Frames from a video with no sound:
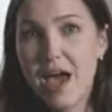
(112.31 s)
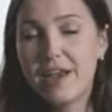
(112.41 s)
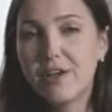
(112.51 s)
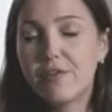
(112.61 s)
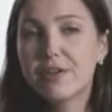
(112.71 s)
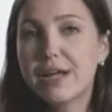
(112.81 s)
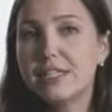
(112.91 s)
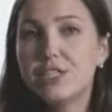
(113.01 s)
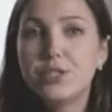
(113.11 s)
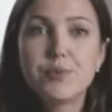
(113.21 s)
And in over
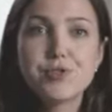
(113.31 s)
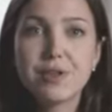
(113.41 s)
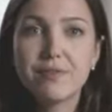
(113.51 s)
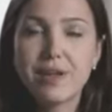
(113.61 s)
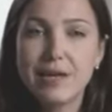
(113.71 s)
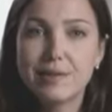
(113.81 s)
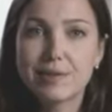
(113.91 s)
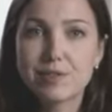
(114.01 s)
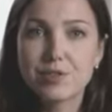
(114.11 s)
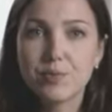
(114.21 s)
92% of
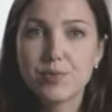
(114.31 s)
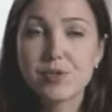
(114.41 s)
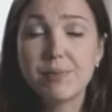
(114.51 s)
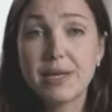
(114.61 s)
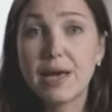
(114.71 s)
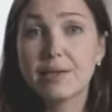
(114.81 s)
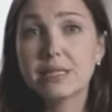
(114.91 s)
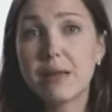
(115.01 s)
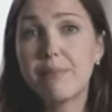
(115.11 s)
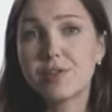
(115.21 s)
cases where somebody has
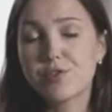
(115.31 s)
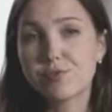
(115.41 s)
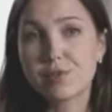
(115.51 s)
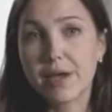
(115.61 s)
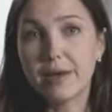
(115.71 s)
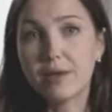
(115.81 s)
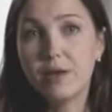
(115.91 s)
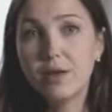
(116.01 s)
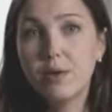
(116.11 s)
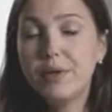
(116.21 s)
died by suicide,
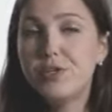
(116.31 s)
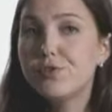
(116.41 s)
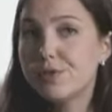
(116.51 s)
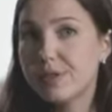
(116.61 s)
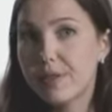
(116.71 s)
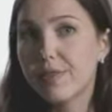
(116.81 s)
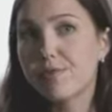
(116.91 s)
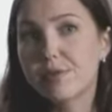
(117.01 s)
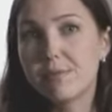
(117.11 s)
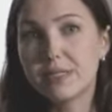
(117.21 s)
we do see that there
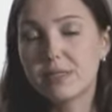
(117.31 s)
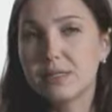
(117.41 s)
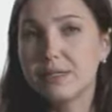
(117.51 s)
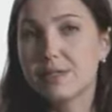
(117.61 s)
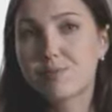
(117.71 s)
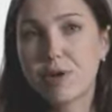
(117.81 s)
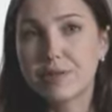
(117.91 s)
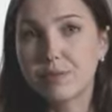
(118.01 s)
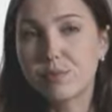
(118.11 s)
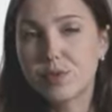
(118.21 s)
was a mental illness
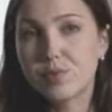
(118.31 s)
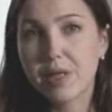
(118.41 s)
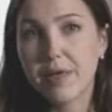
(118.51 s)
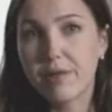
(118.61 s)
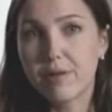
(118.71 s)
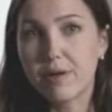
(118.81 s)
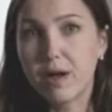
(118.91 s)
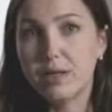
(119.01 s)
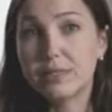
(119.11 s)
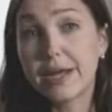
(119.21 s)
present, which was either
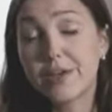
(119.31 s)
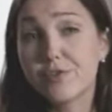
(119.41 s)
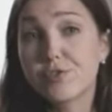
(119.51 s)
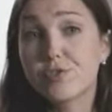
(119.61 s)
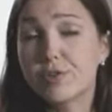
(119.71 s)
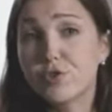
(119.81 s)
undiagnosed or